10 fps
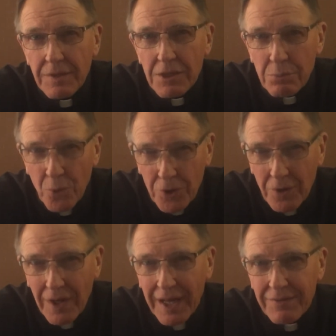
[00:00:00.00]
Immortal
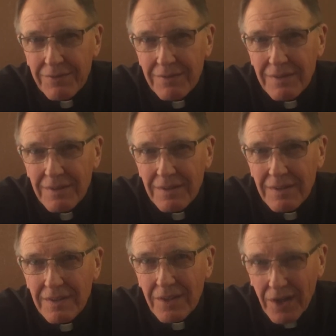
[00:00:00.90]
life,
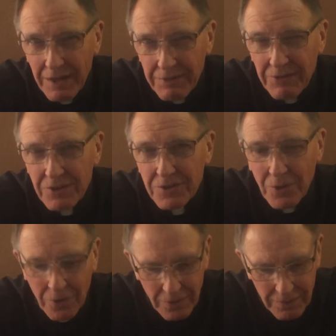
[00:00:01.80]
the life of our soul.